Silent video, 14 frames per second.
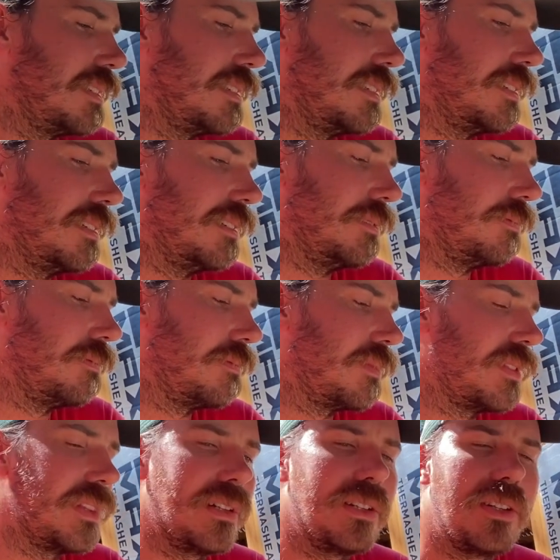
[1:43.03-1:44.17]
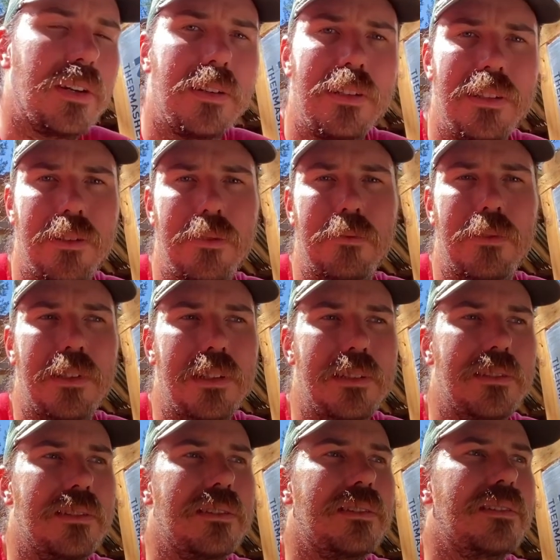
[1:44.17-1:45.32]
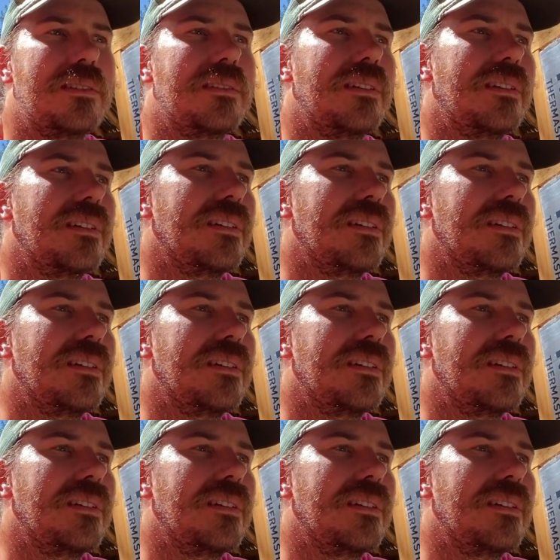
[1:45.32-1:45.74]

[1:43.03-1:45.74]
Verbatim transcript: you know, the dirtier ones